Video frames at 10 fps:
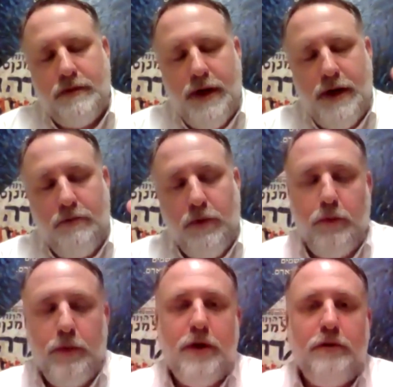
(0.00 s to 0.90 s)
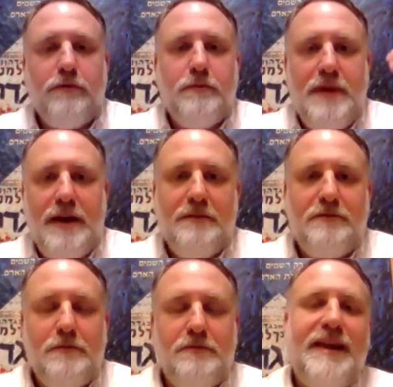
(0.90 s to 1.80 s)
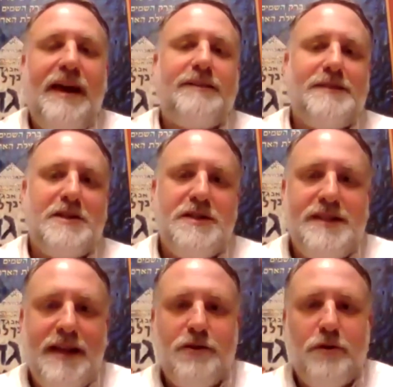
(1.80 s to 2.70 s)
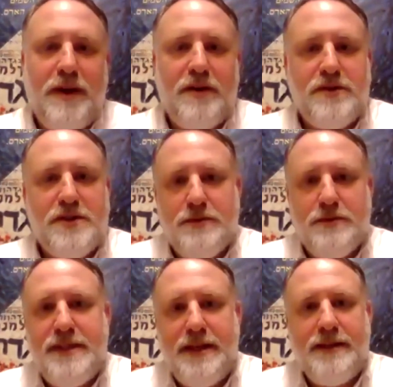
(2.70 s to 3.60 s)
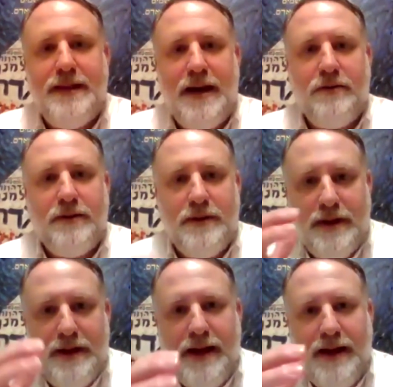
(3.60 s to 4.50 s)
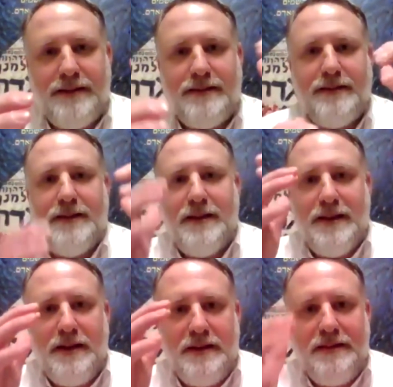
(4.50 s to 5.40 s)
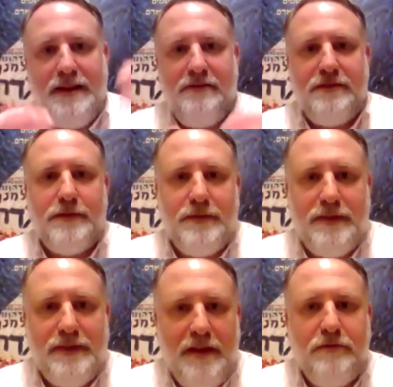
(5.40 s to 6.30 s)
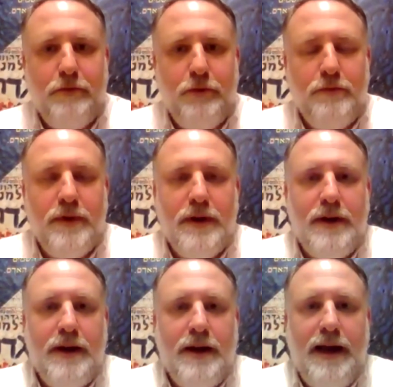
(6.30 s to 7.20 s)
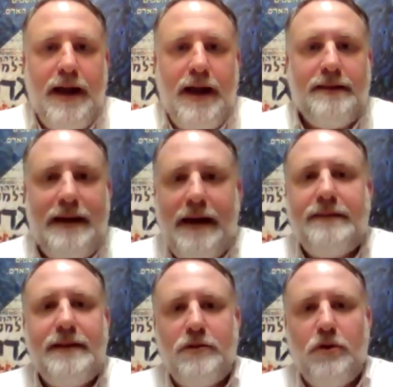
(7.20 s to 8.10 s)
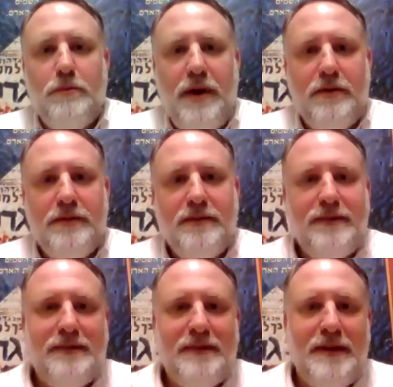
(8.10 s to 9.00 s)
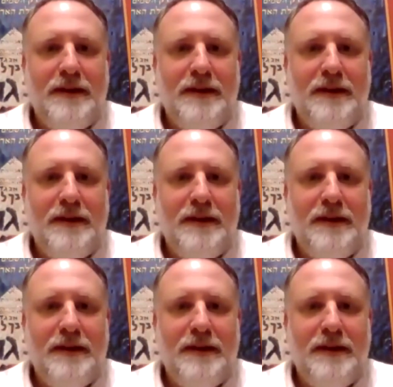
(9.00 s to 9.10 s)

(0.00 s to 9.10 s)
What we know from texts that she sent to her parents, she was sitting down at a safe room and texting to her parents